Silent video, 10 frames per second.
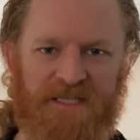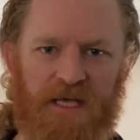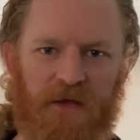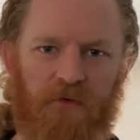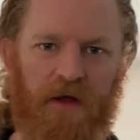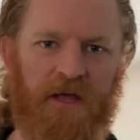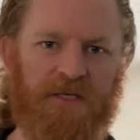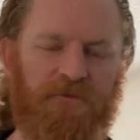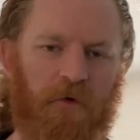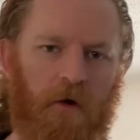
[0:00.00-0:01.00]
the
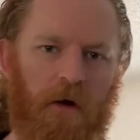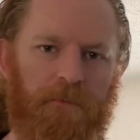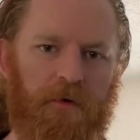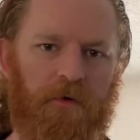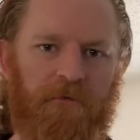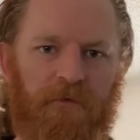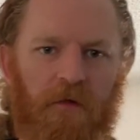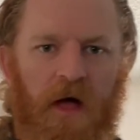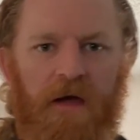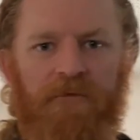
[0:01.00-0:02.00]
ingredients for a
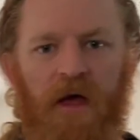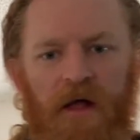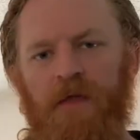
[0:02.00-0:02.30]
beautiful life.